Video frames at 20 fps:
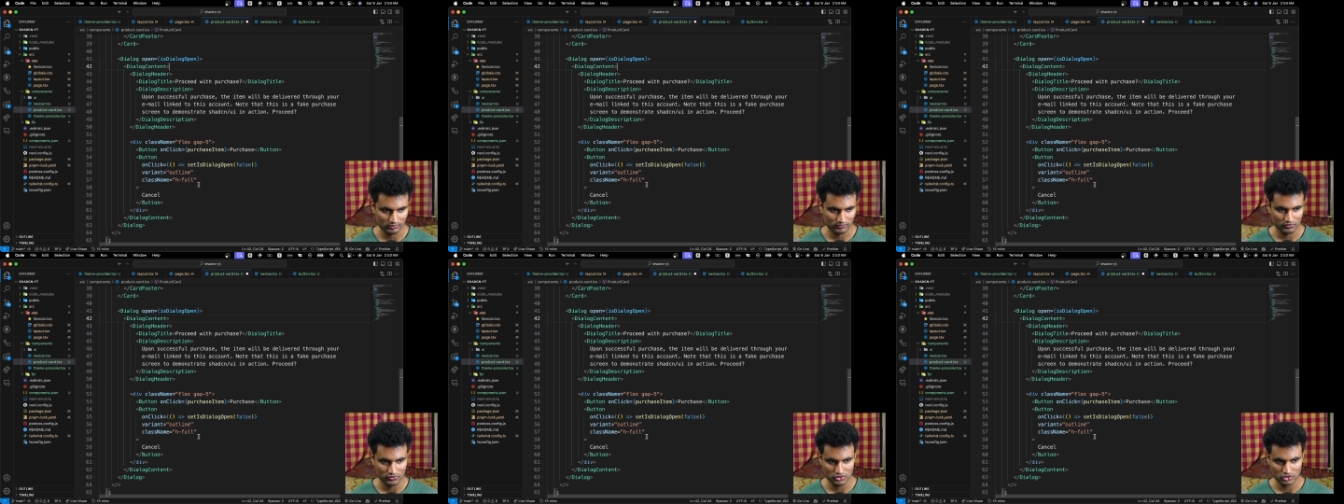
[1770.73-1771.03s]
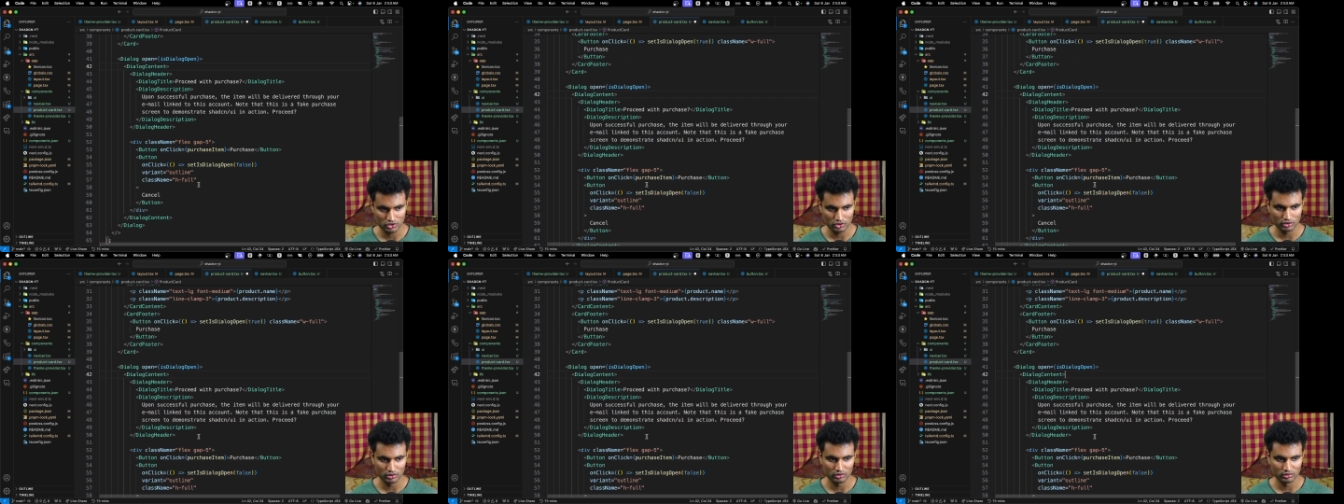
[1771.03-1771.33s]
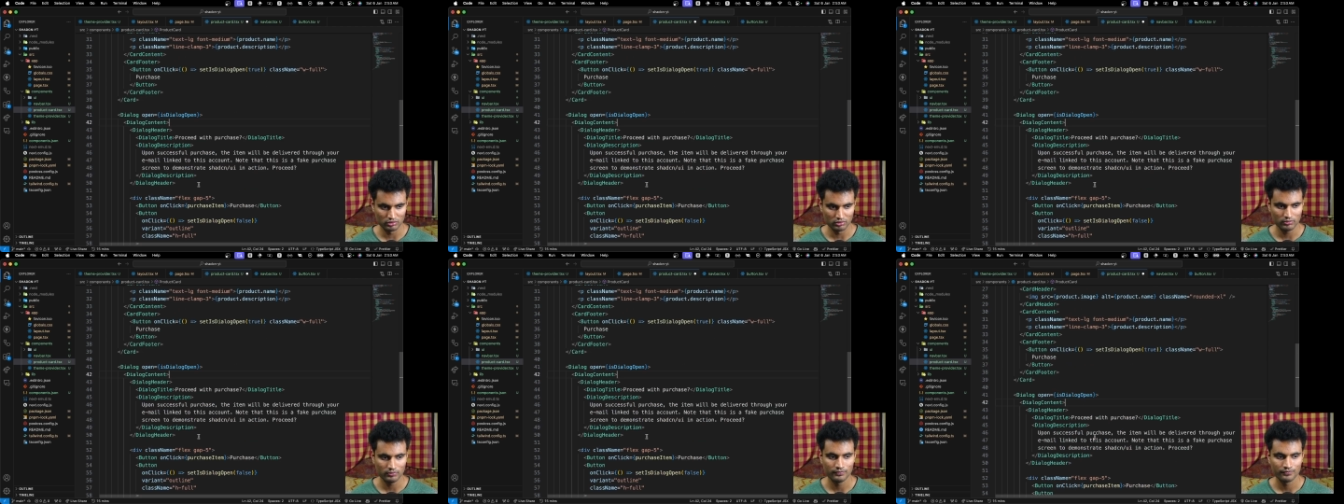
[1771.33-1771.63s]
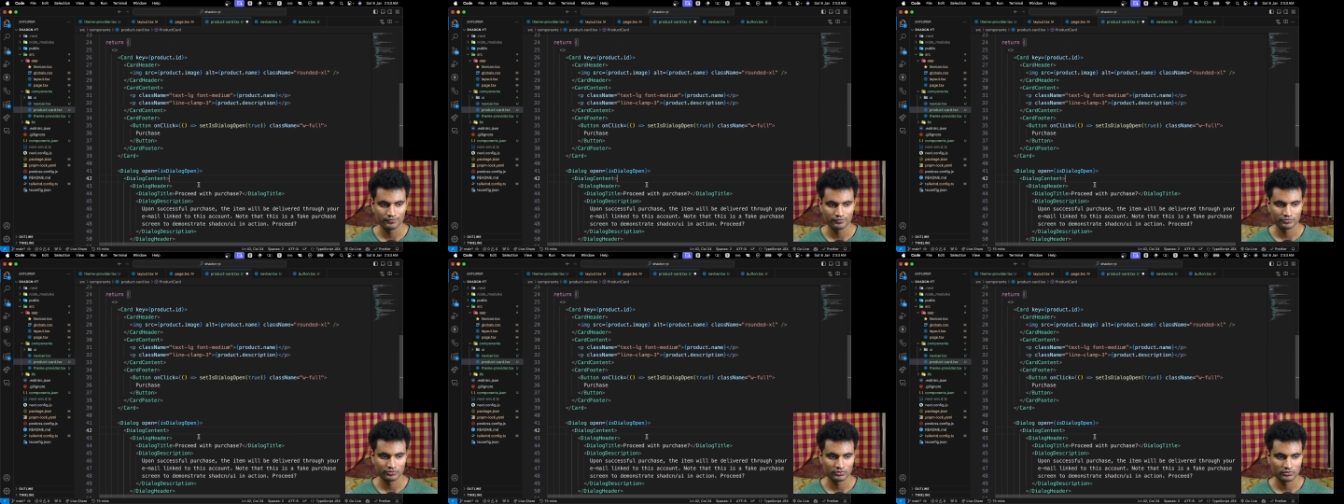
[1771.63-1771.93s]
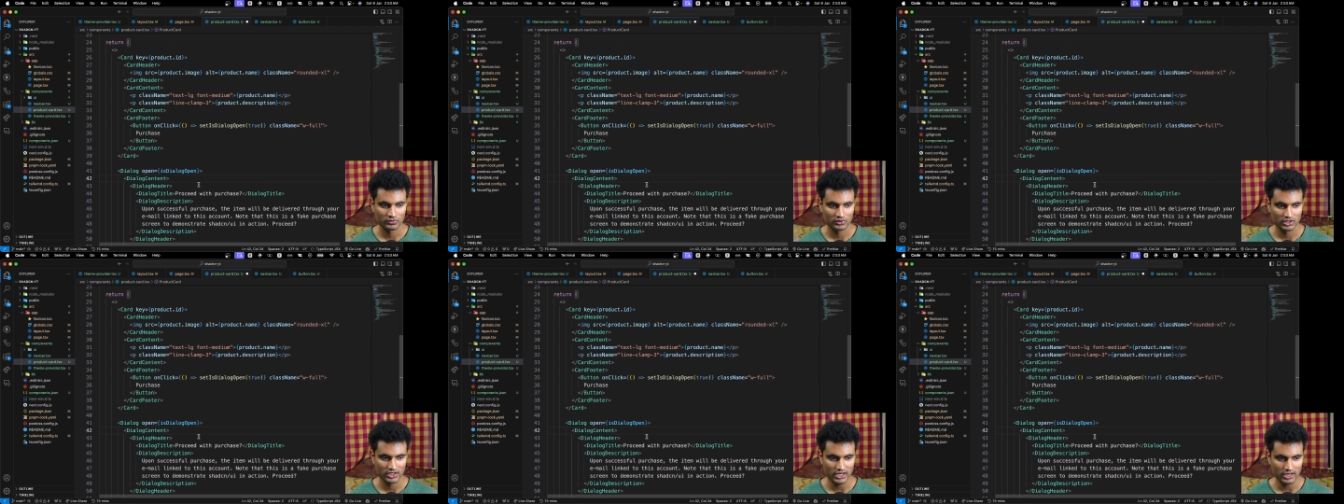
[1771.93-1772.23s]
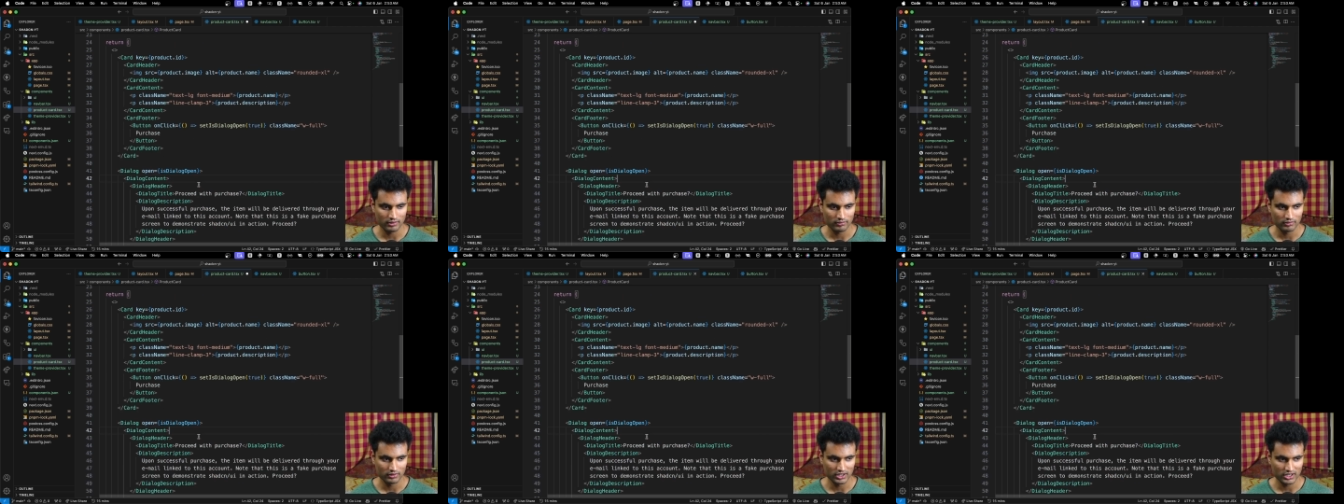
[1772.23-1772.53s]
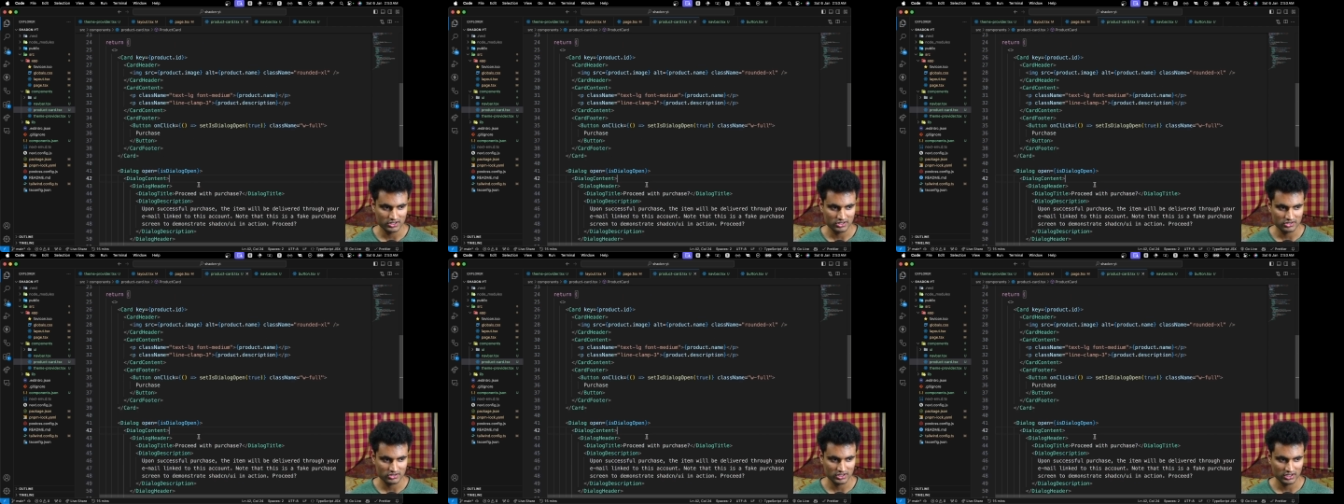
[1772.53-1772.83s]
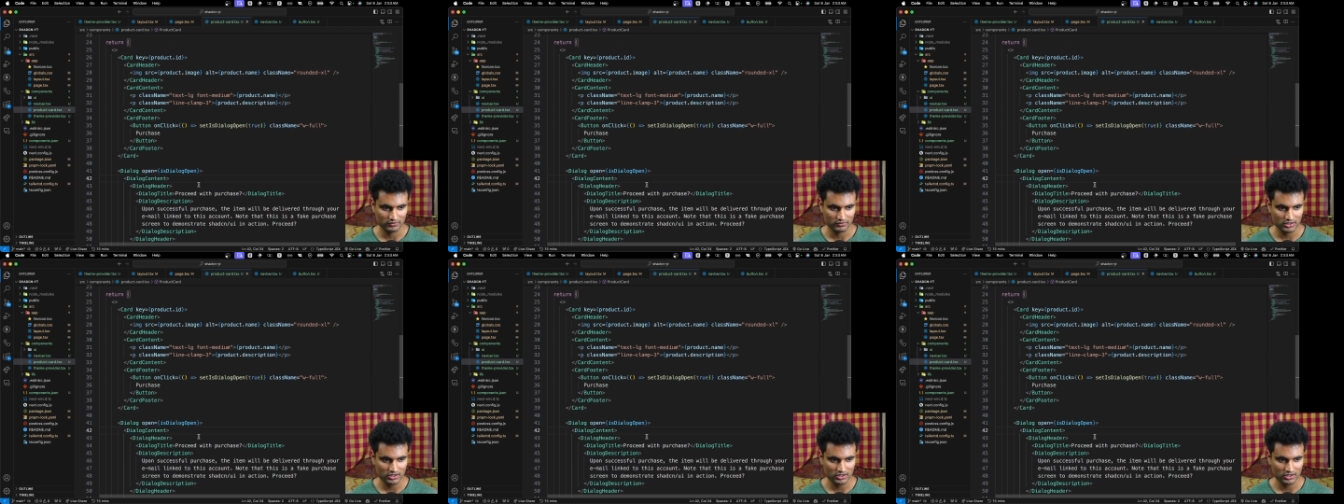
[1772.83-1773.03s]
So yeah, let's just save